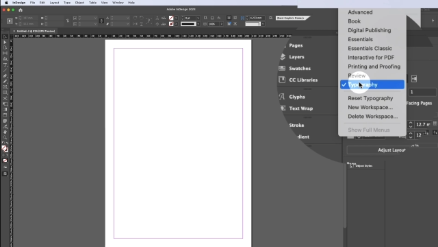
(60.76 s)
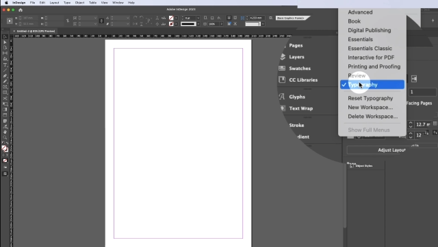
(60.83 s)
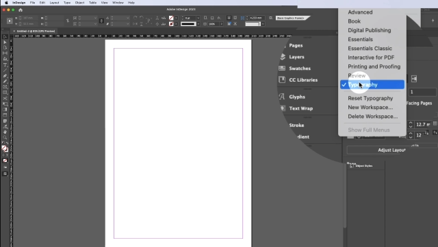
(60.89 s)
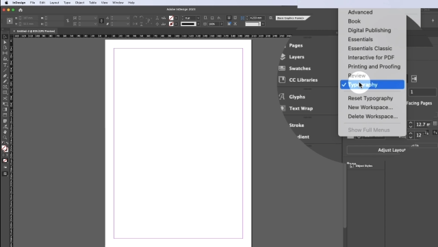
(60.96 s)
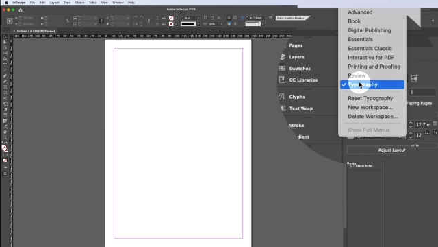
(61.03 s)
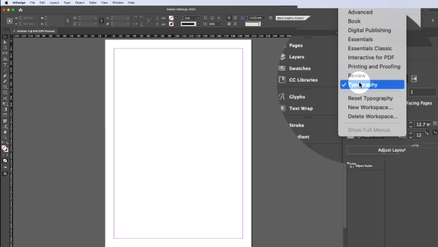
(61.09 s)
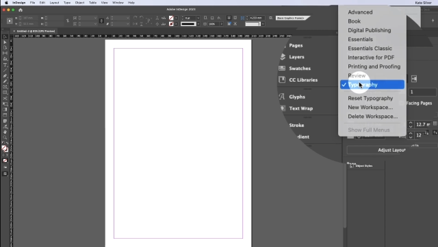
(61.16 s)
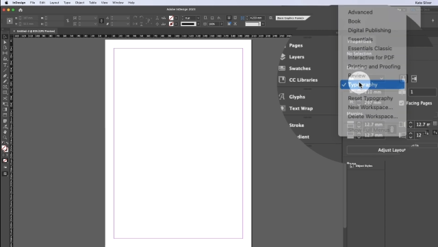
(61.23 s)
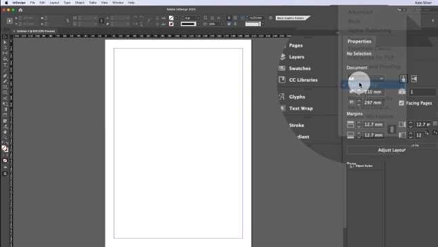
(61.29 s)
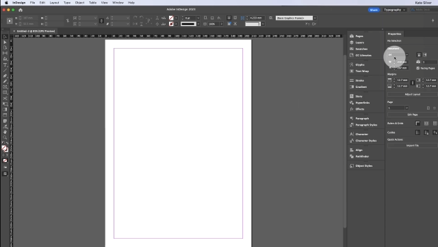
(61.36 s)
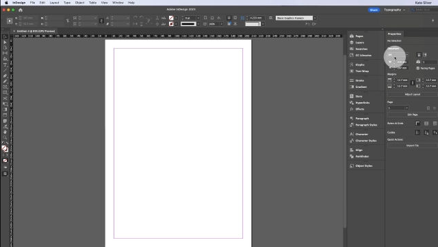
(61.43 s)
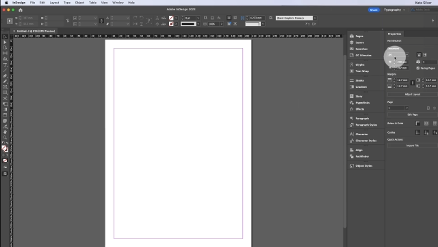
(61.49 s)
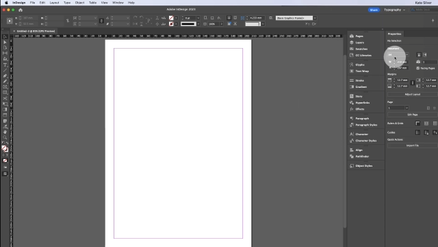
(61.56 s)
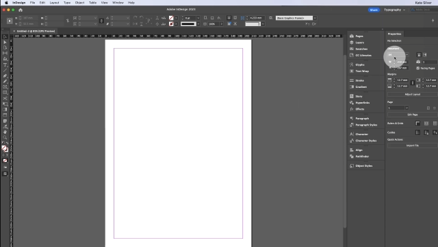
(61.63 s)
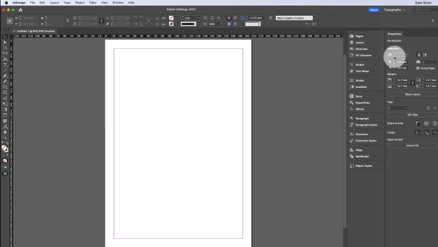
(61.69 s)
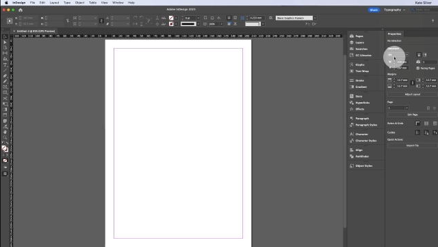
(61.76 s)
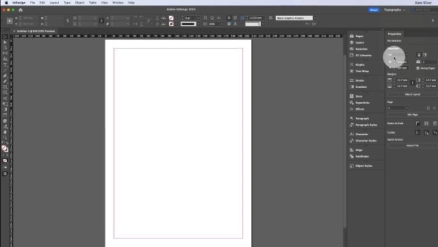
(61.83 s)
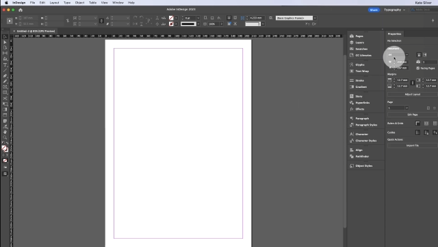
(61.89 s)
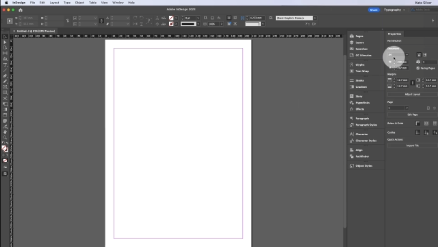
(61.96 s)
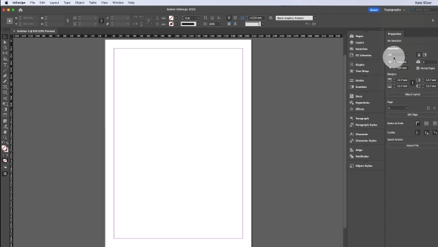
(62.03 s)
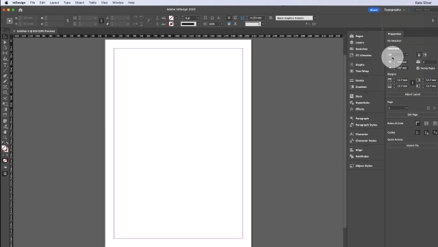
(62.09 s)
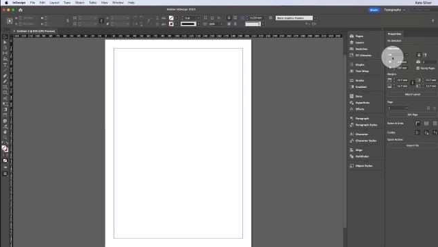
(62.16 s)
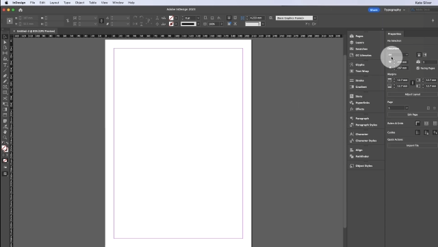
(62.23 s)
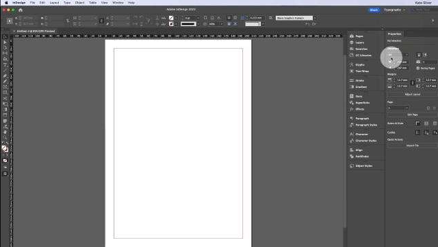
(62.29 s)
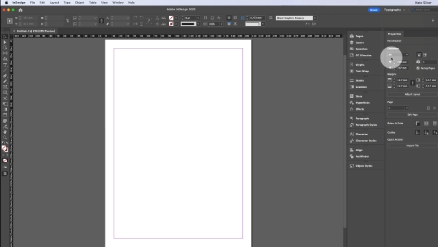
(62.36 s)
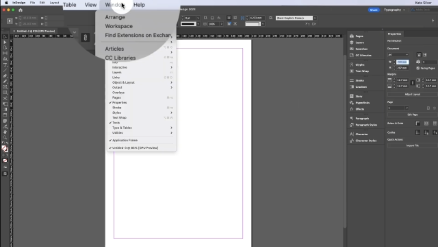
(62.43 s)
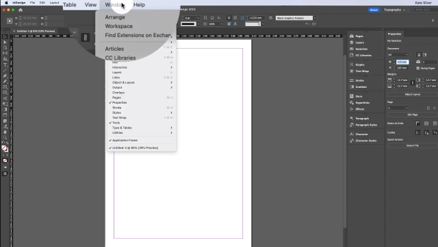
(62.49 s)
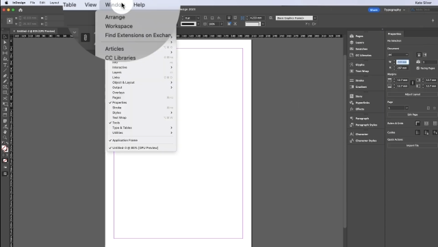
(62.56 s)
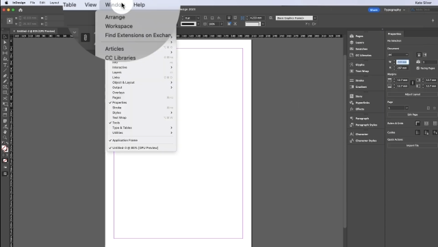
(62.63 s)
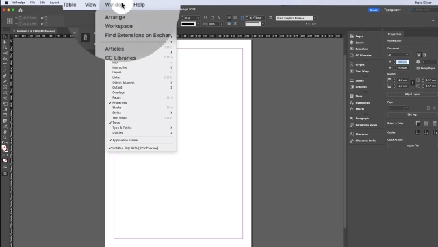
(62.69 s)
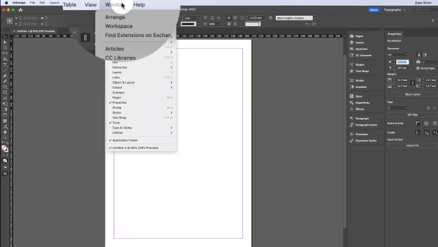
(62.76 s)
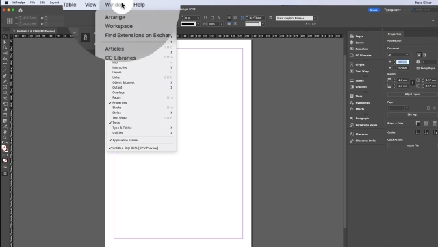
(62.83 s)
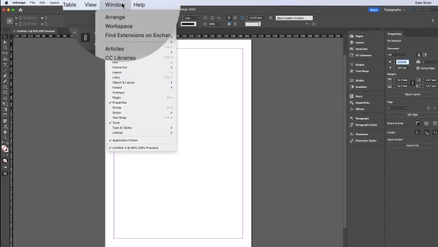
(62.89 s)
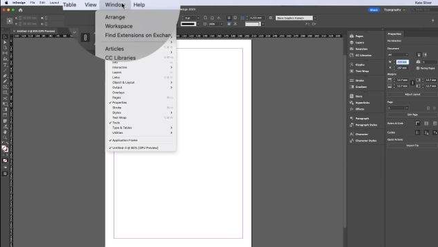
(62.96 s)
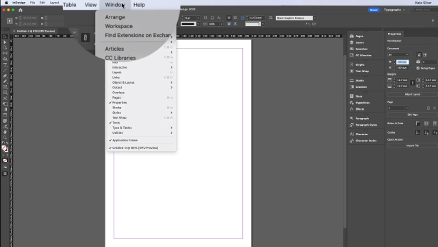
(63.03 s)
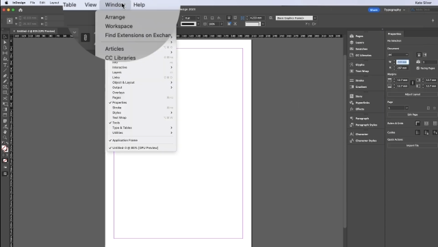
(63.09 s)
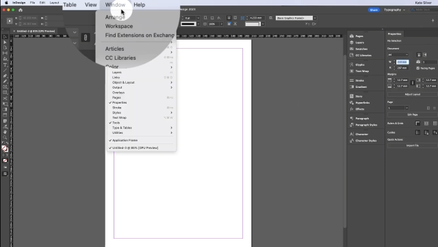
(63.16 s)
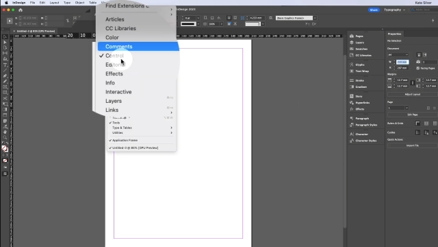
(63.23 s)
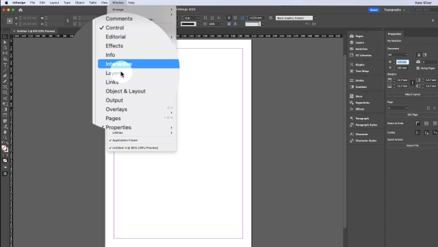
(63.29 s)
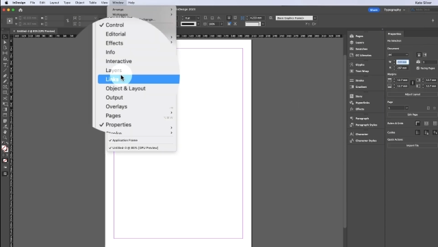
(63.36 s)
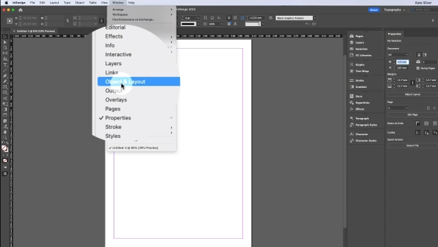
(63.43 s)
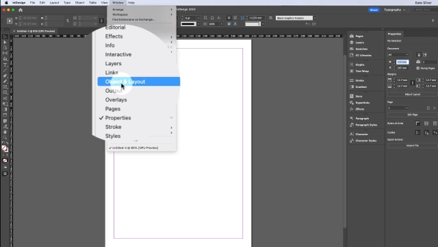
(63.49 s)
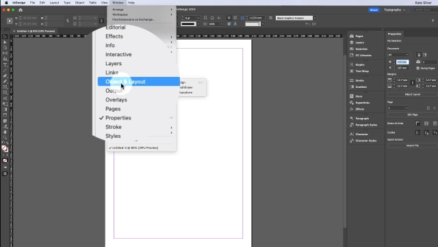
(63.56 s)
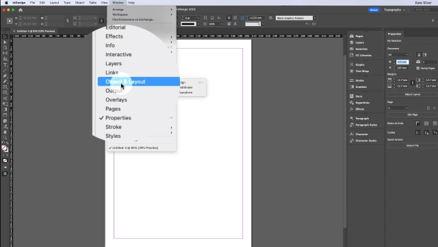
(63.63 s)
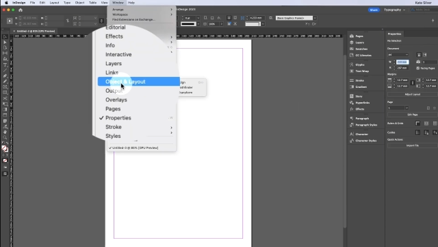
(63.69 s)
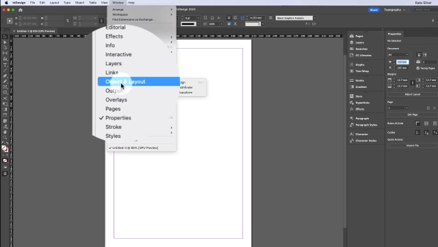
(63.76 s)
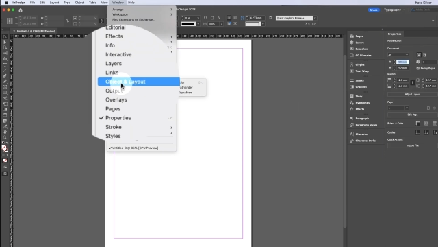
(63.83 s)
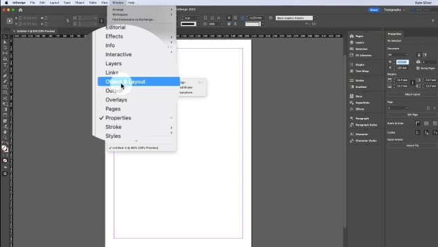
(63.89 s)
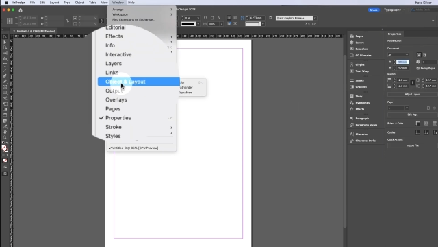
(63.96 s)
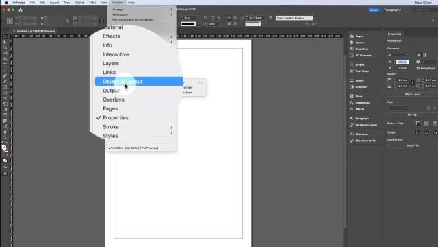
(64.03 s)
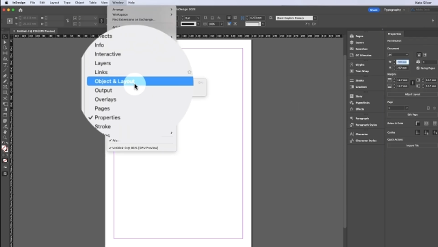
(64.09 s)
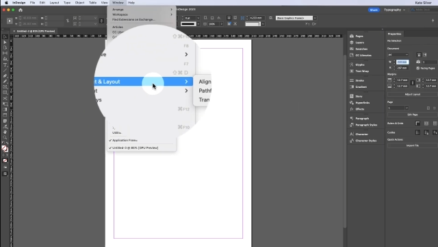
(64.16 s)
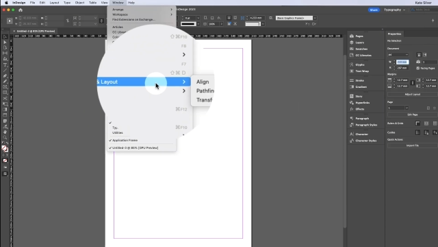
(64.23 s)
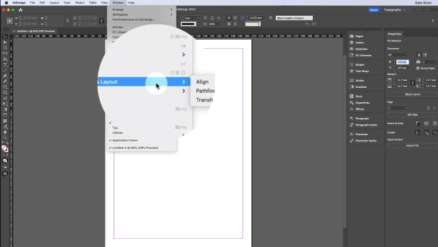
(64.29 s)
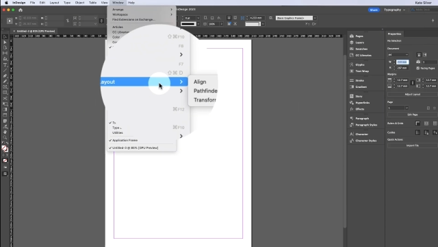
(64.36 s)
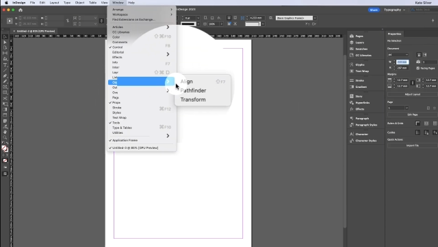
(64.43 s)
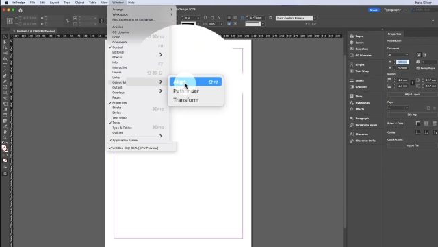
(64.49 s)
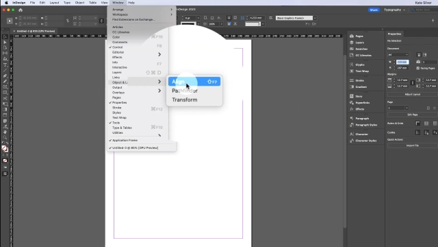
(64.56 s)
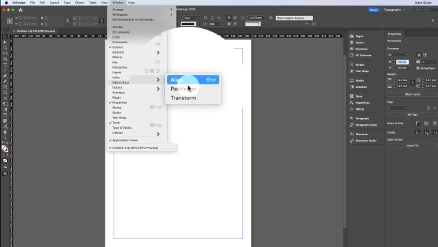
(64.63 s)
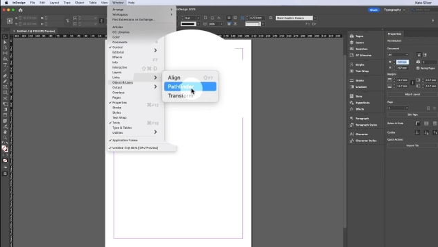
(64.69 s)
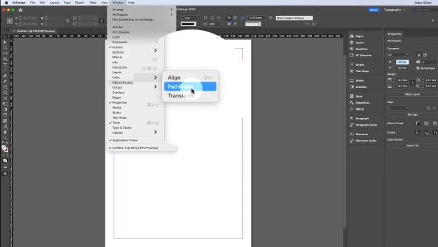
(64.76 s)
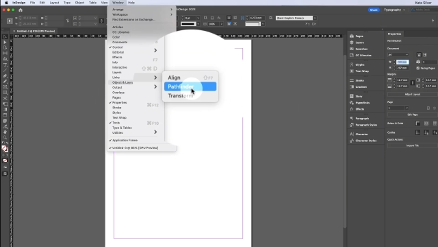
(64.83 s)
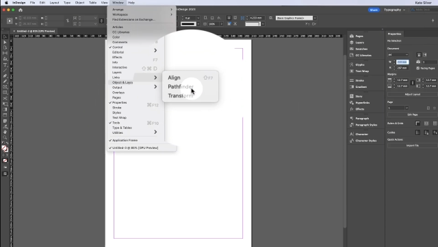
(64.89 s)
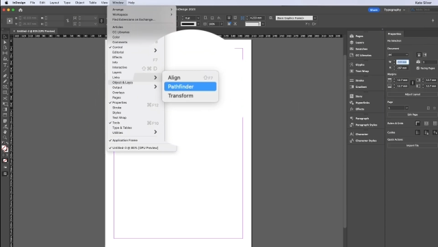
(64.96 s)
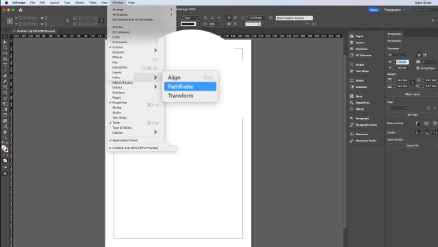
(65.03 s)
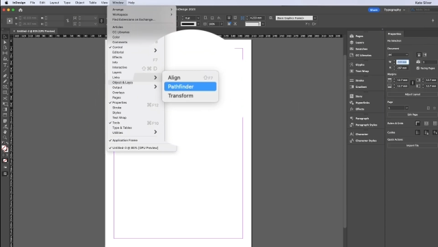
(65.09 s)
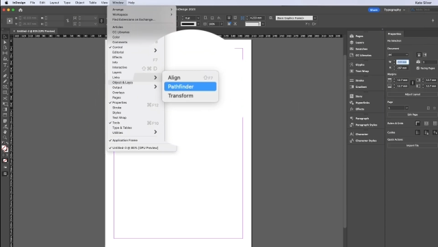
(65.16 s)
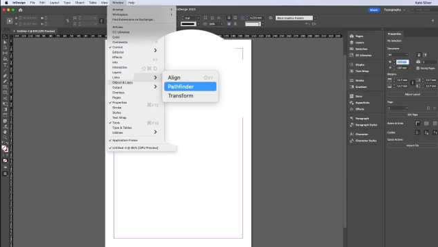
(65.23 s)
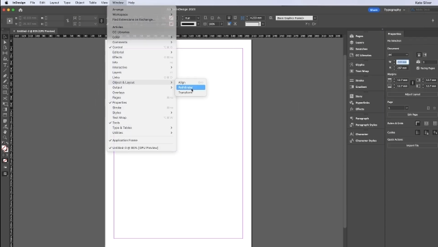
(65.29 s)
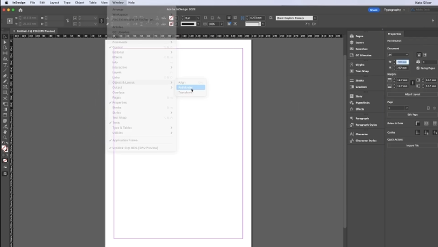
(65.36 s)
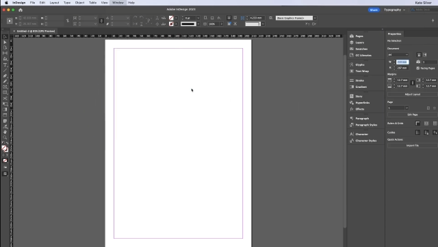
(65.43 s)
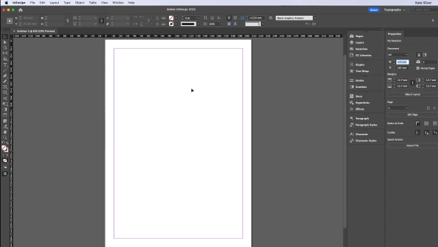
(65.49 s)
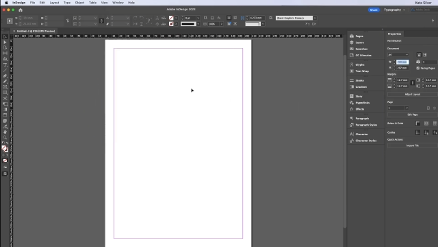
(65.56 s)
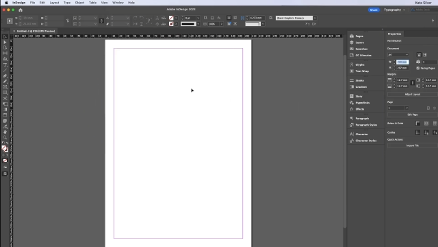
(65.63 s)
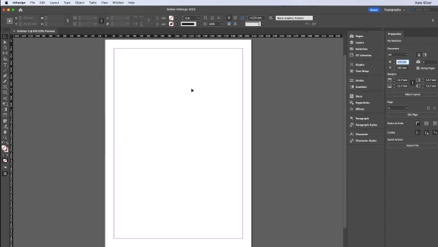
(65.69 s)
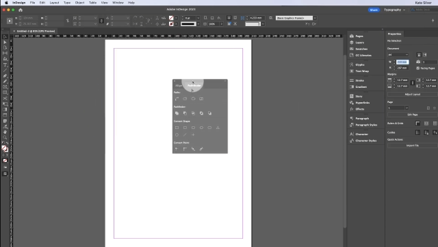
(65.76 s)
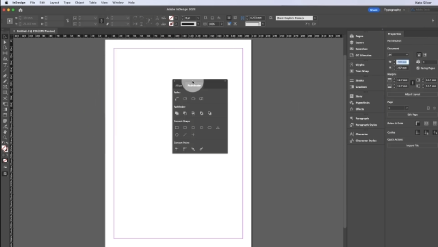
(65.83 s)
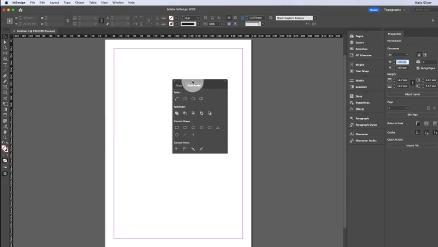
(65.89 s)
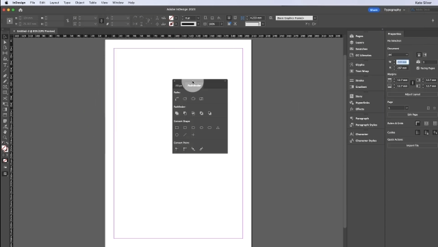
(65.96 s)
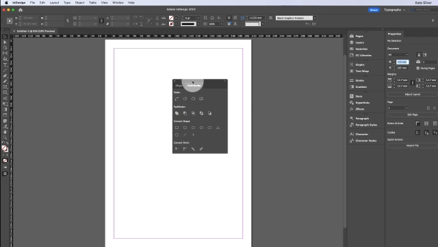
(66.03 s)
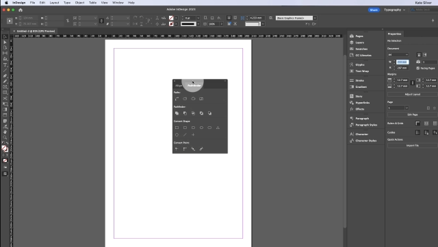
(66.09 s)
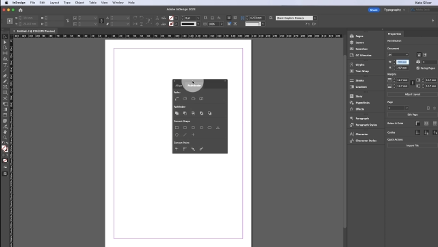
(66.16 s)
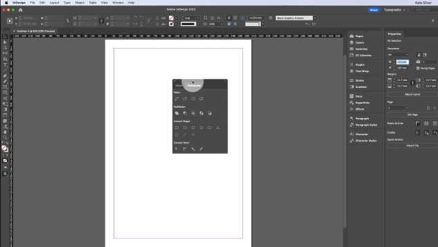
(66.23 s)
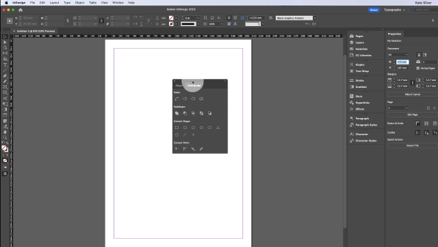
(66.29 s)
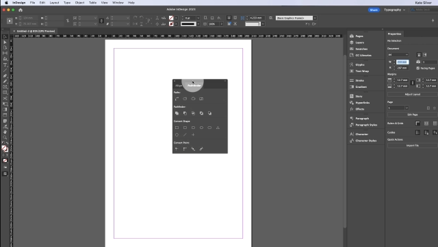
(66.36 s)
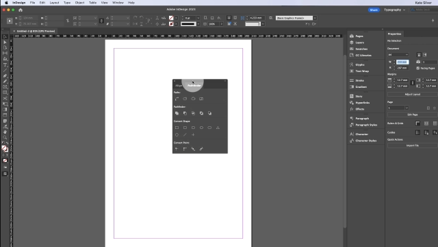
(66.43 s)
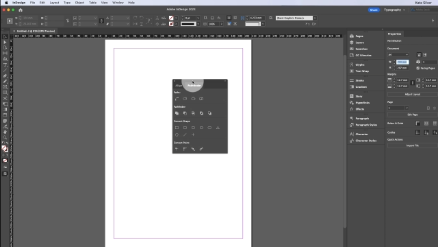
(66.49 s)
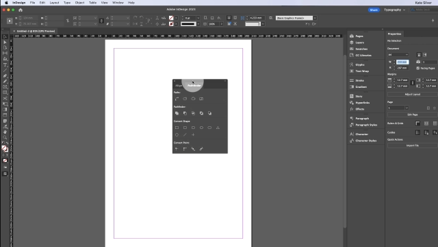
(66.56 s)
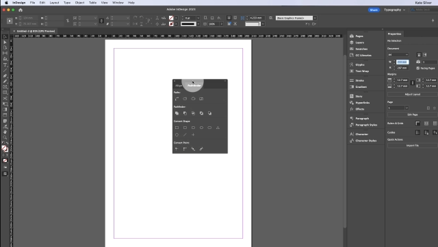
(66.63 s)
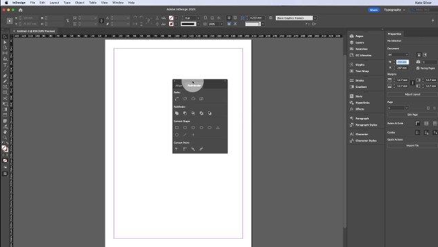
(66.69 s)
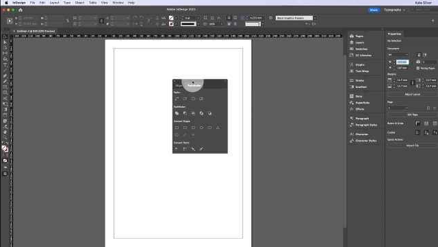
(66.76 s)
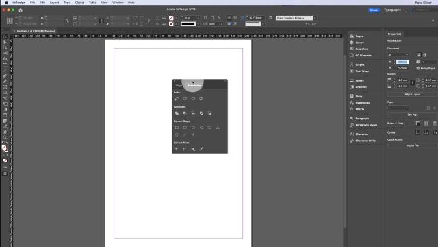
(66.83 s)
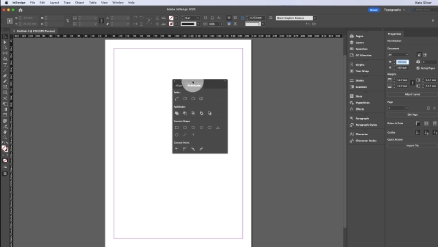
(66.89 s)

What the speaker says: Nobody's mouth can be seen.